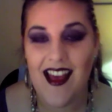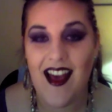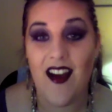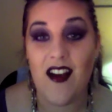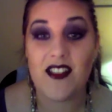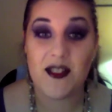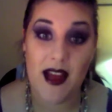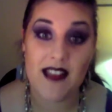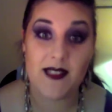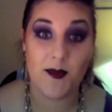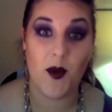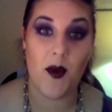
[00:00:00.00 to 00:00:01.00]
Also, I
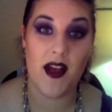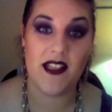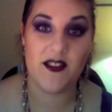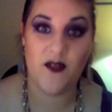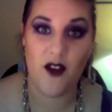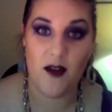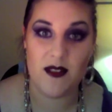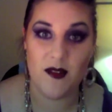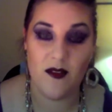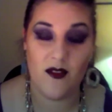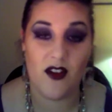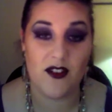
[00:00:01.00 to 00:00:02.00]
had some requests from
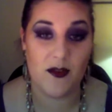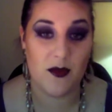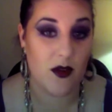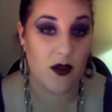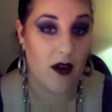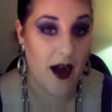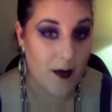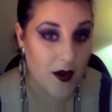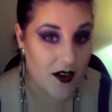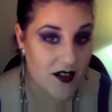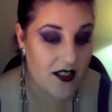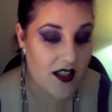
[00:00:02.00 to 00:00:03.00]
some of our
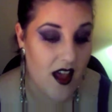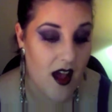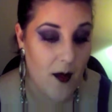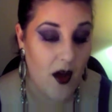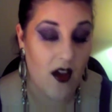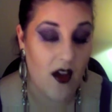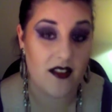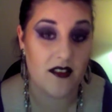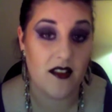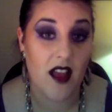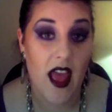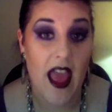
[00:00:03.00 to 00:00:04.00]
subscribers
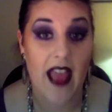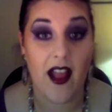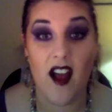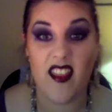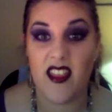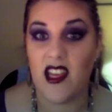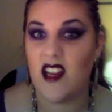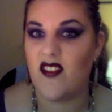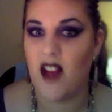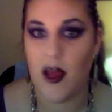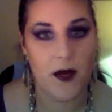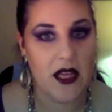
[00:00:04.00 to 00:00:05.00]
on a gothic,
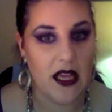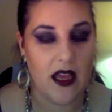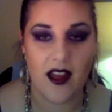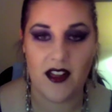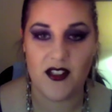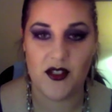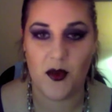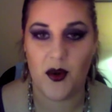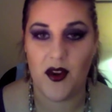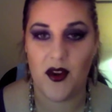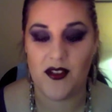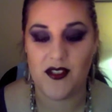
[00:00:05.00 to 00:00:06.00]
vampy kind of tutorial.